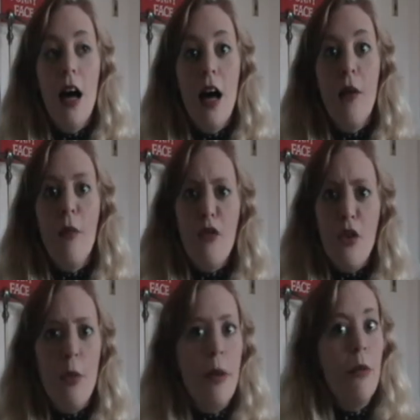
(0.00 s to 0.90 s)
Um, a few
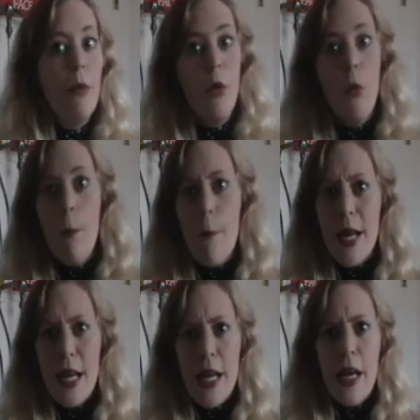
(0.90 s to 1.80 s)
people bought
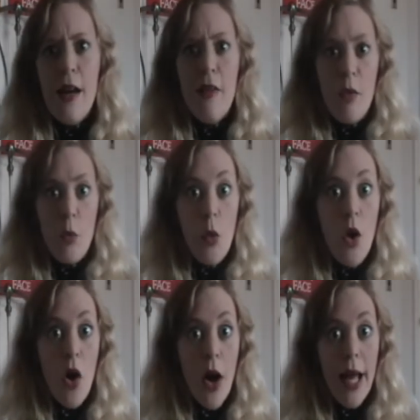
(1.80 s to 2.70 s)
beer and
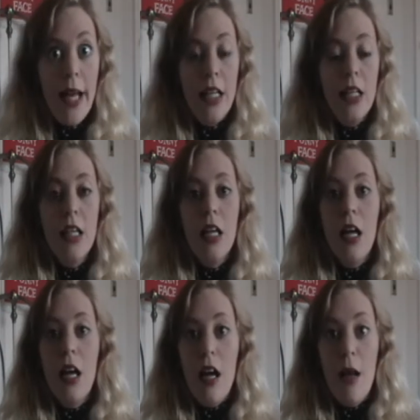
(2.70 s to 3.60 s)
wine.
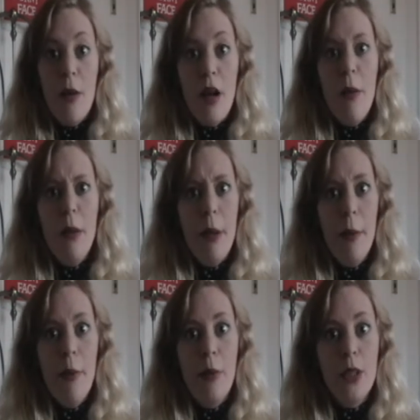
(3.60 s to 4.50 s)
Um, a couple of
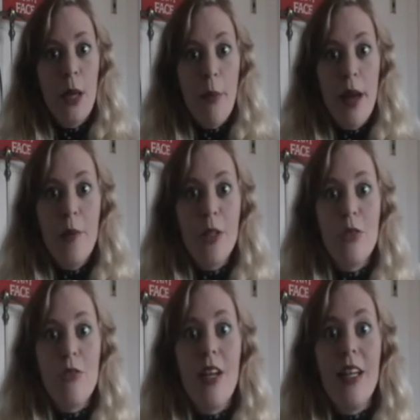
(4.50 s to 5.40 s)
people bought champagne, which
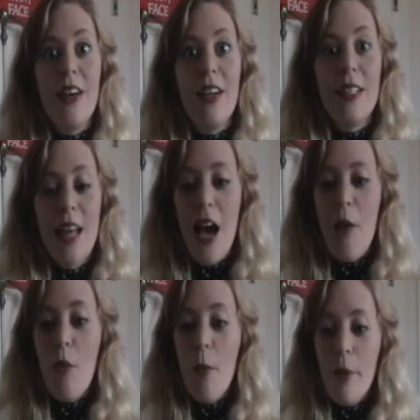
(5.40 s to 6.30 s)
was really nice.
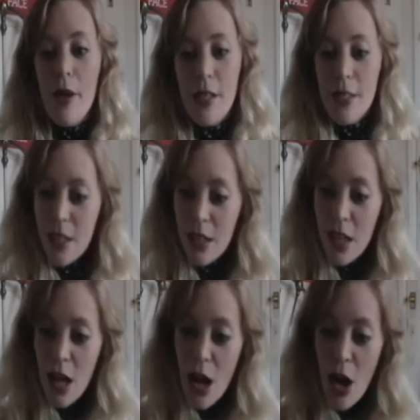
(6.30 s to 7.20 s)
And one person,
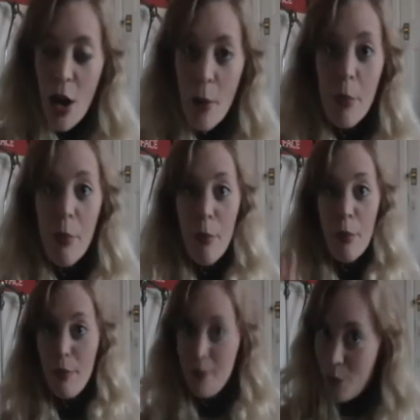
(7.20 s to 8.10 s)

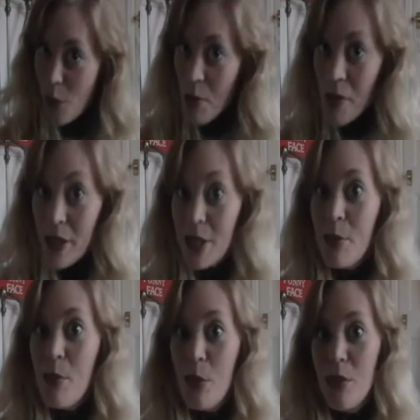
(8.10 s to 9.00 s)
one
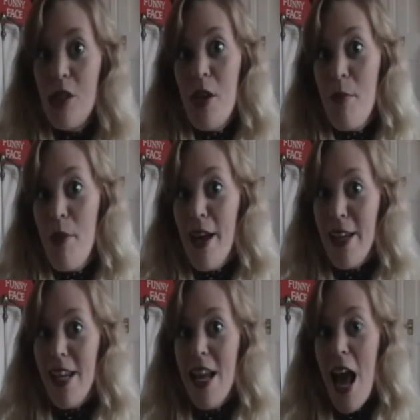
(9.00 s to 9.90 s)
person brought
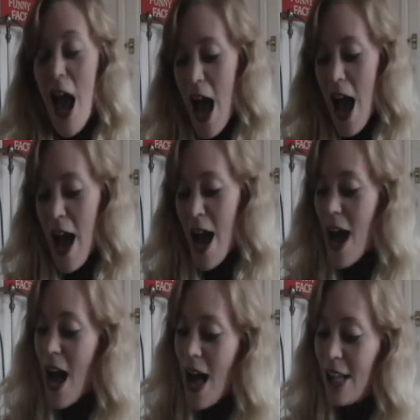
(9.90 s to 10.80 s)
champagne,
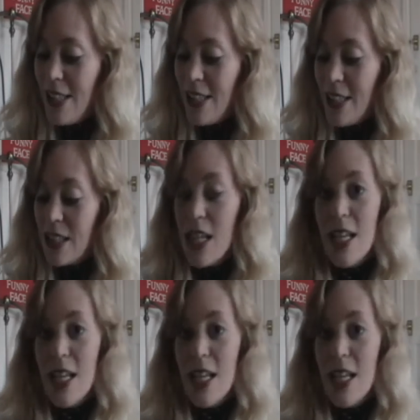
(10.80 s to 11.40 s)
and it's